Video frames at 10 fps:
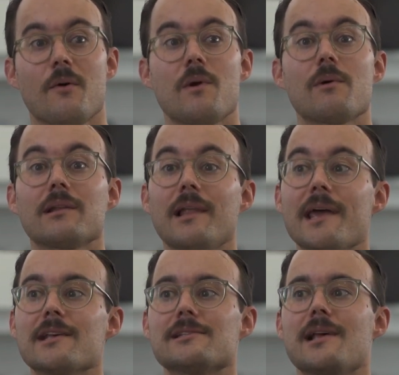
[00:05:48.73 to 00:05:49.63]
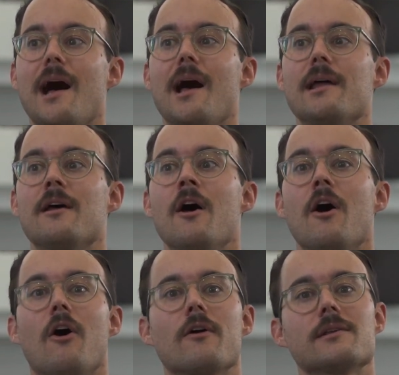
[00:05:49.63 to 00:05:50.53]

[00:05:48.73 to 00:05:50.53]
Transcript: that we would lay aside our